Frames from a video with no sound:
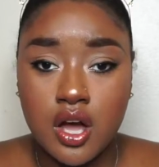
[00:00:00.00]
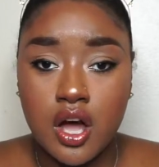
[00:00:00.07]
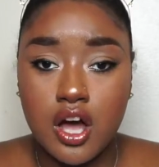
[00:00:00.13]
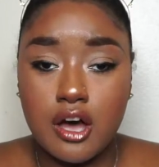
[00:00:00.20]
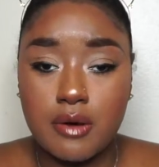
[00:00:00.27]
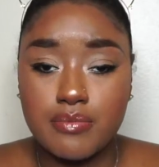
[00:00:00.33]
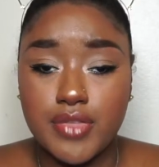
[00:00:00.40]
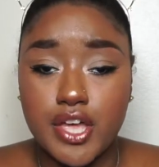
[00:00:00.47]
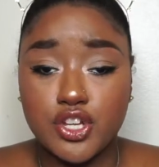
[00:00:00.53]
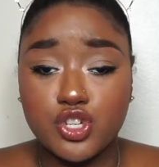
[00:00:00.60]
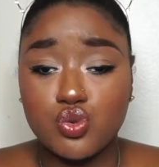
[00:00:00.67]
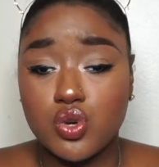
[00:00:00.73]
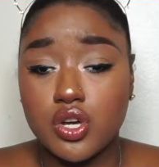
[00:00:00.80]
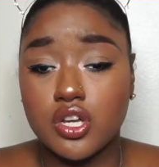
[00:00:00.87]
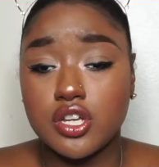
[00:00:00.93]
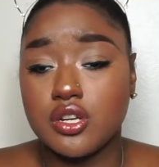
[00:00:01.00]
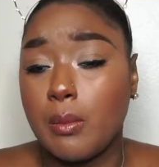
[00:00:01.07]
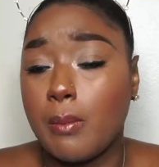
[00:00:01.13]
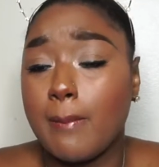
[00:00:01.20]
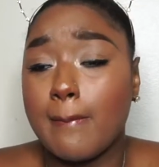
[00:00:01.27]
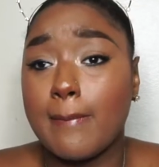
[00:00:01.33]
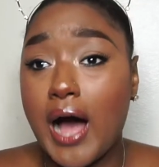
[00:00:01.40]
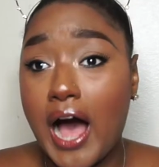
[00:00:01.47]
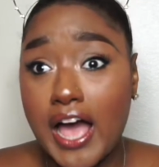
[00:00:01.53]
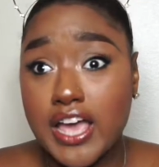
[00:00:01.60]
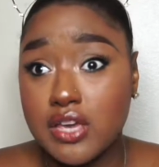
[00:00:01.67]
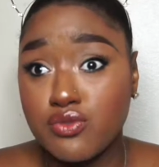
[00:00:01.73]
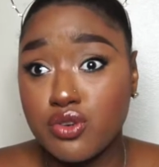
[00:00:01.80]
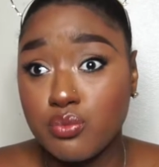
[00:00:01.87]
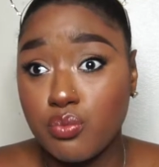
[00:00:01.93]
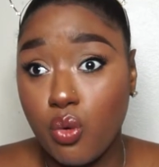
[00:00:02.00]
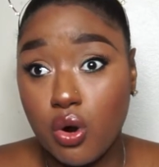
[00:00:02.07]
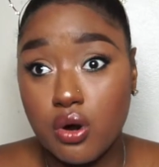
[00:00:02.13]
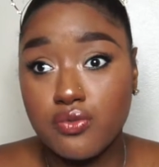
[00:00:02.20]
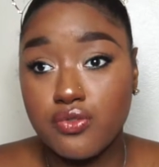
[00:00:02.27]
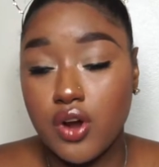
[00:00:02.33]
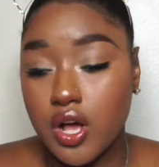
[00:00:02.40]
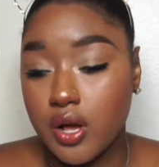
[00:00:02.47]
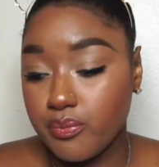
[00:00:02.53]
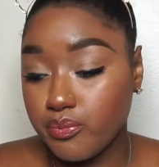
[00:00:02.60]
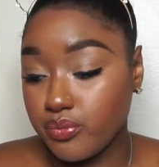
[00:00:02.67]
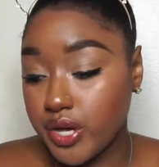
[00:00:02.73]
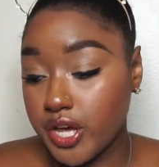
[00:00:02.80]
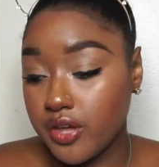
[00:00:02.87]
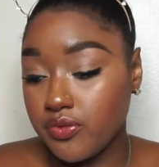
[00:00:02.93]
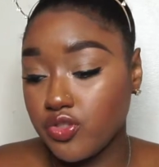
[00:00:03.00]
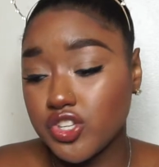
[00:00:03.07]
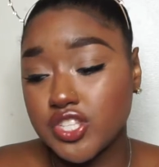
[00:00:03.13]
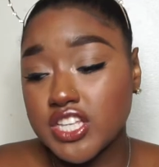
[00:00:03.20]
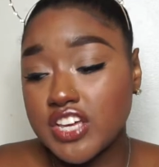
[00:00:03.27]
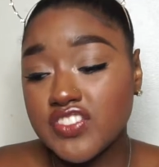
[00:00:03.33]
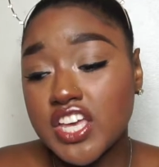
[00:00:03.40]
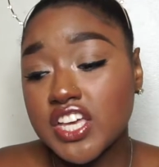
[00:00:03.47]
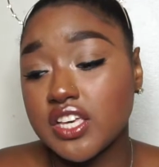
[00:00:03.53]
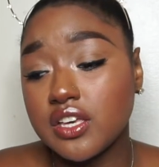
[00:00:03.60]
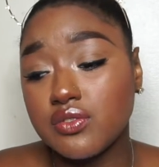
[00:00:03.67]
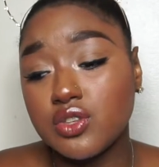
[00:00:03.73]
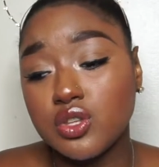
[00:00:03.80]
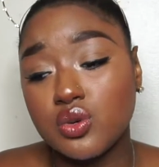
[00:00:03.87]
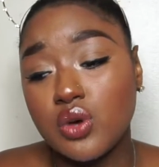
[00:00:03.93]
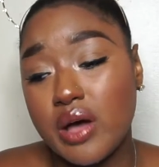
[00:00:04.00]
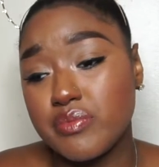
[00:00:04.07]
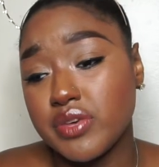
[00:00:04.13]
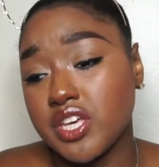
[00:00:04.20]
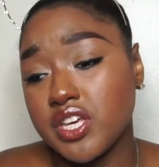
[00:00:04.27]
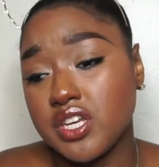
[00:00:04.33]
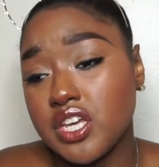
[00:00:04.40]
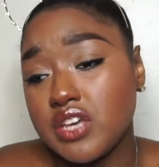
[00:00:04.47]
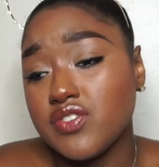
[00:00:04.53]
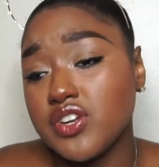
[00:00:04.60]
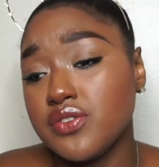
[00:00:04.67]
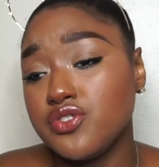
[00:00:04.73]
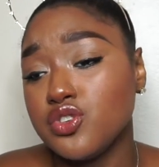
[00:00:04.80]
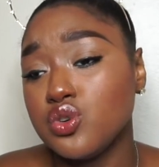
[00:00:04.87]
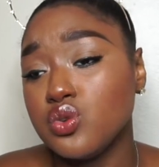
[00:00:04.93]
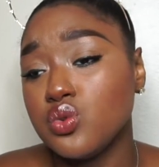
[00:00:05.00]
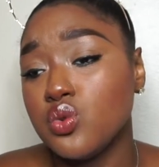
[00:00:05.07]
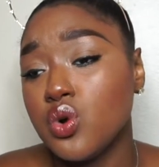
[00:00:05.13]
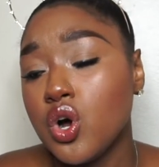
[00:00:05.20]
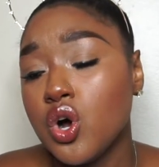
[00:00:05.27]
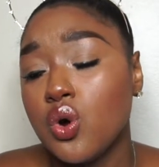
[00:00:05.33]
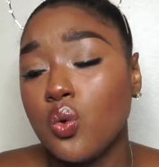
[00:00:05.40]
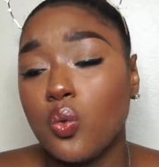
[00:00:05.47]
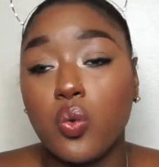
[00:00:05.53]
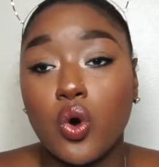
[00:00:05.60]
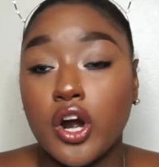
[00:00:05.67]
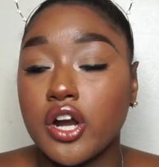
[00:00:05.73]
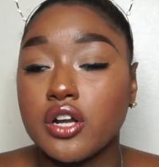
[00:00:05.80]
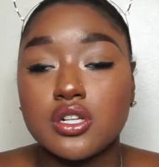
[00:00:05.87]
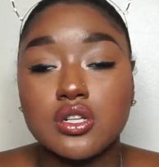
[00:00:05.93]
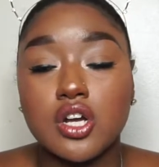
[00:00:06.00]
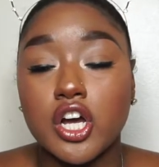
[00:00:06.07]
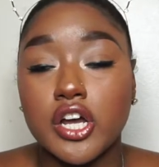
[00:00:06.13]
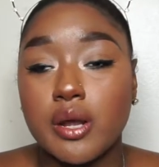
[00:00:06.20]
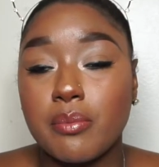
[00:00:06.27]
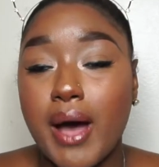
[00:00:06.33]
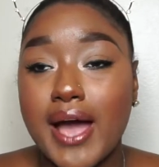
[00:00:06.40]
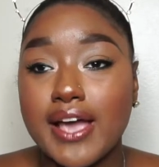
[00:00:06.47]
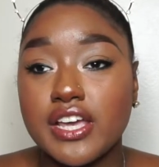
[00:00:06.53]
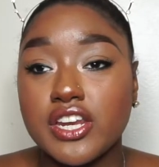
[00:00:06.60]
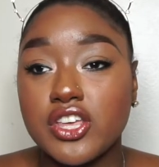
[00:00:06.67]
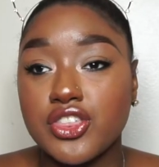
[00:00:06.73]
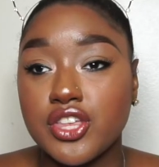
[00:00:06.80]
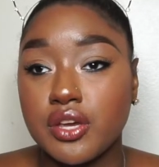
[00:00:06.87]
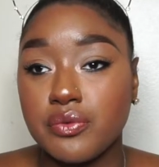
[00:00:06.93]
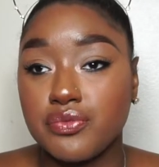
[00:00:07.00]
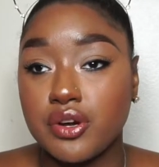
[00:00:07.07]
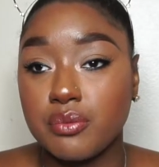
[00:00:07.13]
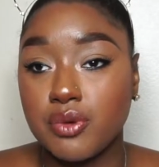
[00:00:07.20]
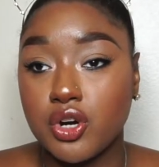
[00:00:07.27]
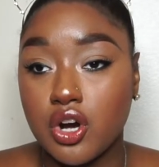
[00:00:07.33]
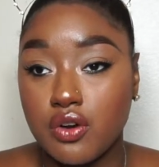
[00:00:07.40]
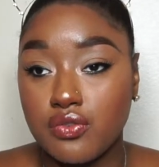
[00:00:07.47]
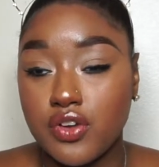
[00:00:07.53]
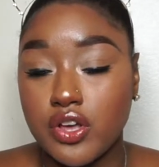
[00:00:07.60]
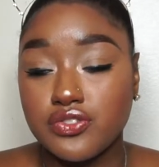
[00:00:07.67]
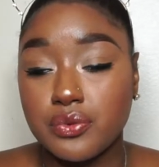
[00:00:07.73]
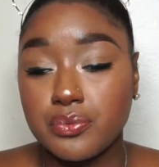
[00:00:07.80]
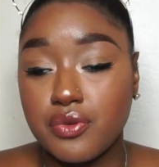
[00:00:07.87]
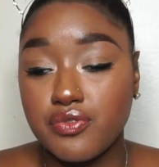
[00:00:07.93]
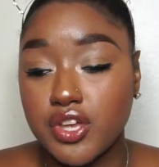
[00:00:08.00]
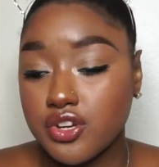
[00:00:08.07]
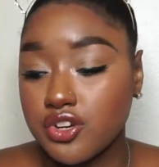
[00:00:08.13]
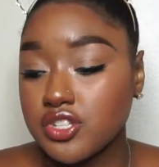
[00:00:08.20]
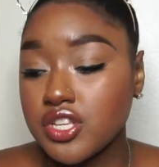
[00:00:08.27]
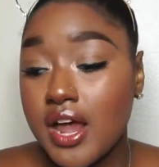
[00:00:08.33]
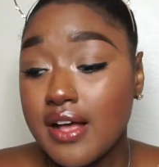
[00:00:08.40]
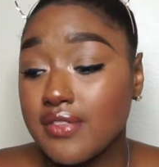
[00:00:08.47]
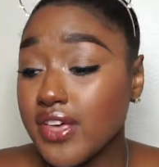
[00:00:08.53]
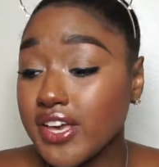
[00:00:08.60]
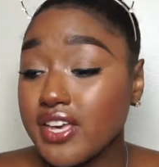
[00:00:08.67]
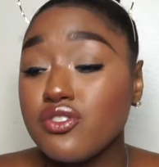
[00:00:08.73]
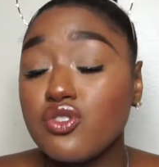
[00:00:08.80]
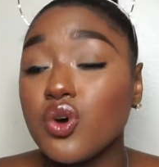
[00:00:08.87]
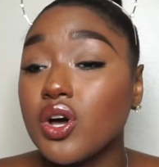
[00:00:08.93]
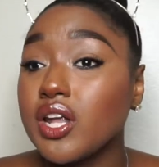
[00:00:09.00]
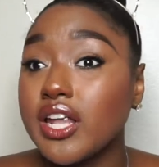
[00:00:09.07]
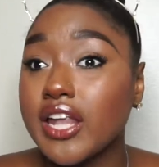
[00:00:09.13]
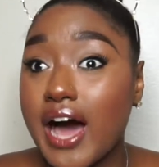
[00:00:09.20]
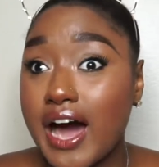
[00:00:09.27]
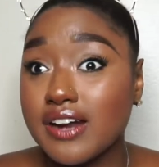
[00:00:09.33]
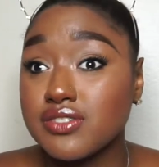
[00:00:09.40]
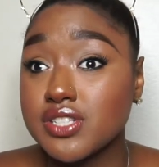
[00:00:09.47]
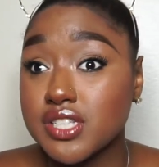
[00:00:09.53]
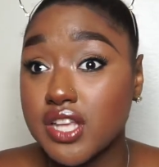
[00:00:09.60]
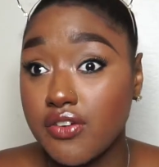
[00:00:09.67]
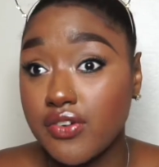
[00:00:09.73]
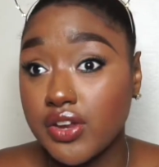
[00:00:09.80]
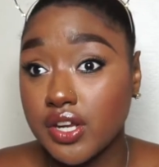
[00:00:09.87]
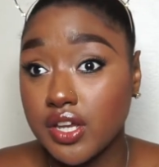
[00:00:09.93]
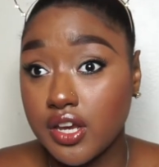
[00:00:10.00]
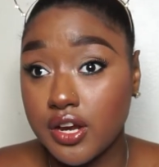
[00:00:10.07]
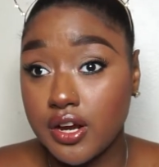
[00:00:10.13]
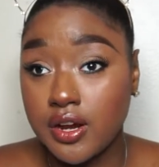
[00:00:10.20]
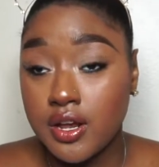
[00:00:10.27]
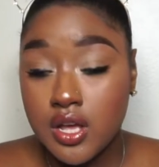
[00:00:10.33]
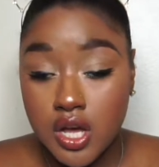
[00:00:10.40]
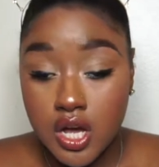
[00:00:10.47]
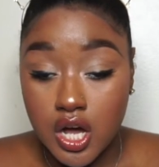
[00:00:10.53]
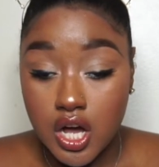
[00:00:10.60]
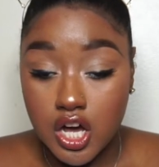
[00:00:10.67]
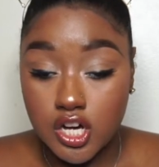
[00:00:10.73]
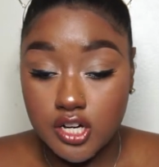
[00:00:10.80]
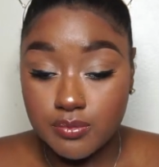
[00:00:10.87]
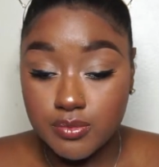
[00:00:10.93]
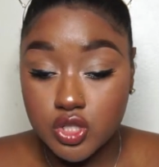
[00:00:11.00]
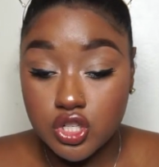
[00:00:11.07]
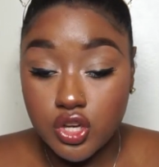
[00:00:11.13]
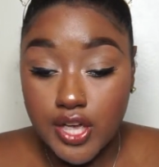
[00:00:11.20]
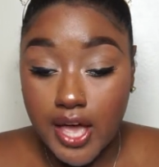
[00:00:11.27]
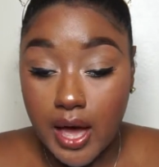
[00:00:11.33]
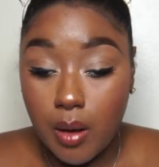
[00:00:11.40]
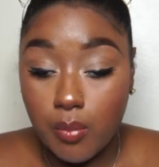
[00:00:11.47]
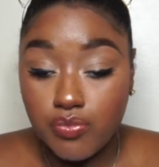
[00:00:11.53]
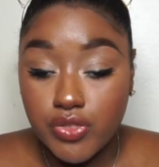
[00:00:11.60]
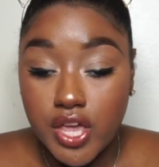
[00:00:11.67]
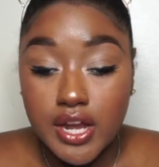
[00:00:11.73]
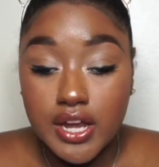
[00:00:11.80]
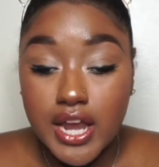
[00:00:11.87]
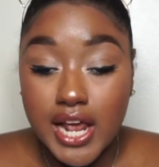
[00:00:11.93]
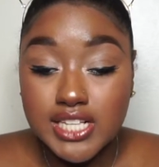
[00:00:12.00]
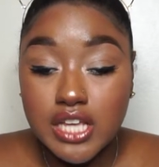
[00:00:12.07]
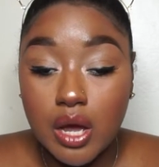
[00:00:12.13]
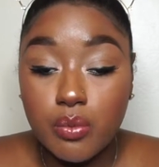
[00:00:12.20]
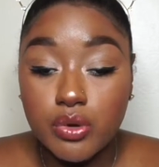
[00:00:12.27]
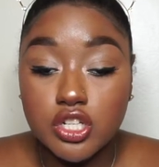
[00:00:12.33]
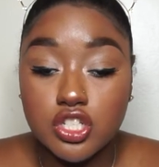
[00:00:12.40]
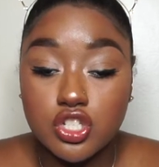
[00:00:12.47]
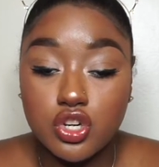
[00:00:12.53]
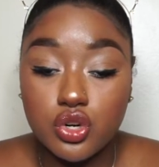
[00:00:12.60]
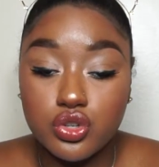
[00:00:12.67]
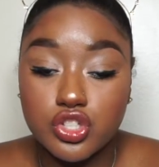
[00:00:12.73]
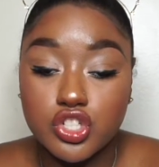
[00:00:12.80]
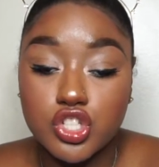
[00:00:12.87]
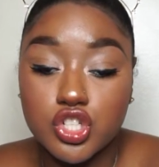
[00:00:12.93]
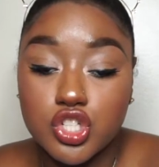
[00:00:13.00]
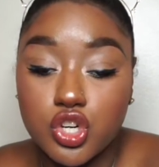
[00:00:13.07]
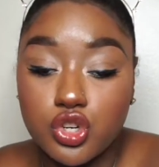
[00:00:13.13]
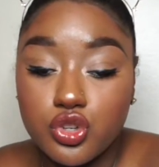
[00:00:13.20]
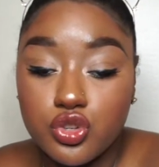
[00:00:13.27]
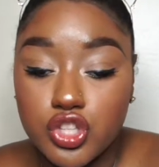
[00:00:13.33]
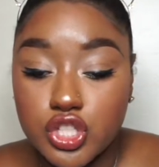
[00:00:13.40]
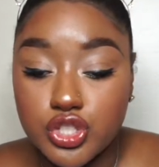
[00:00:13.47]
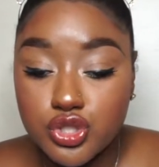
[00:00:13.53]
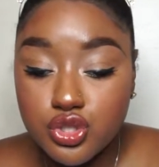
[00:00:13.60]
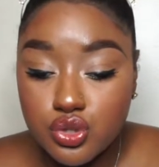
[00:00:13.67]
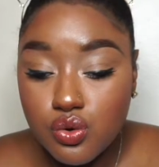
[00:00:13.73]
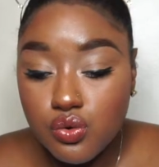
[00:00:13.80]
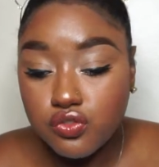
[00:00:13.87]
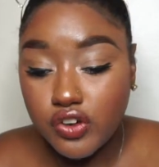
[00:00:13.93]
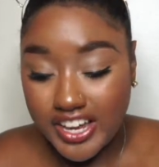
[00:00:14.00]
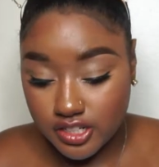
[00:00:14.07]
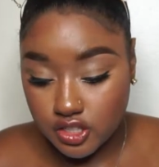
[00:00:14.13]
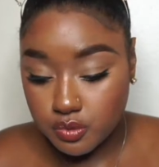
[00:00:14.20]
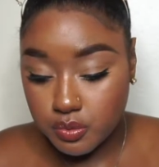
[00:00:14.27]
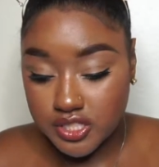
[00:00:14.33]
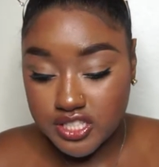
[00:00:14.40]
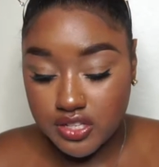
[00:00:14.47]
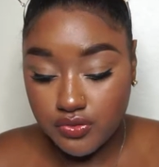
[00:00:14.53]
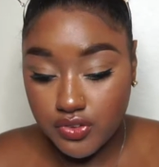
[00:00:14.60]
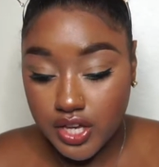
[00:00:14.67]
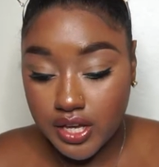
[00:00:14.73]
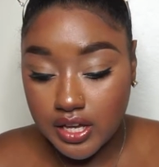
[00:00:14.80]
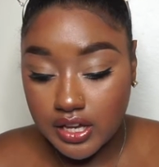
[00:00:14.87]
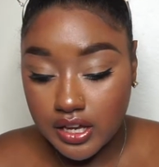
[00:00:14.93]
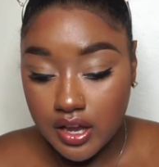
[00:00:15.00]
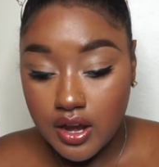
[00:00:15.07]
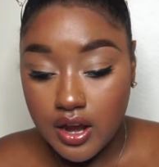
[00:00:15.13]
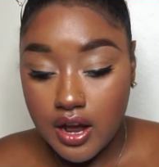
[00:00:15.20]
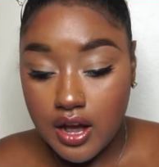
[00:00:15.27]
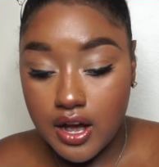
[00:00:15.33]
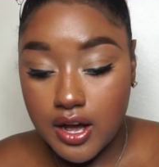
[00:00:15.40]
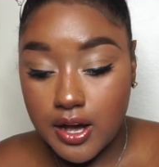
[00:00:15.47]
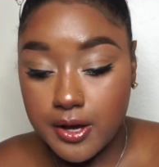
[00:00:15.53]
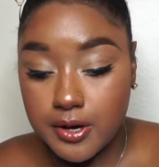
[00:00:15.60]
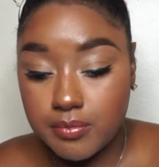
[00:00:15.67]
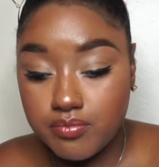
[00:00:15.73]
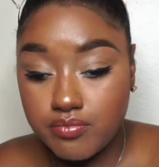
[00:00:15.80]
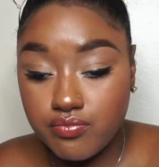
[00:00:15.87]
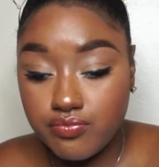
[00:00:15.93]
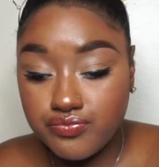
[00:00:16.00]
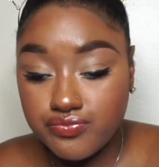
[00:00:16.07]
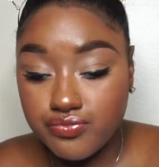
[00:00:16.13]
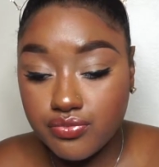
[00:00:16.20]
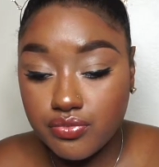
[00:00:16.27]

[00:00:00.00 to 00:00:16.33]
Um, that you could buy even more from but the stuff they give you I mean even if you weren't gonna buy anything from curl fest from the vendors they give you a lot of stuff in here um, so yeah next i'm going to, to show you these two phyto specific um,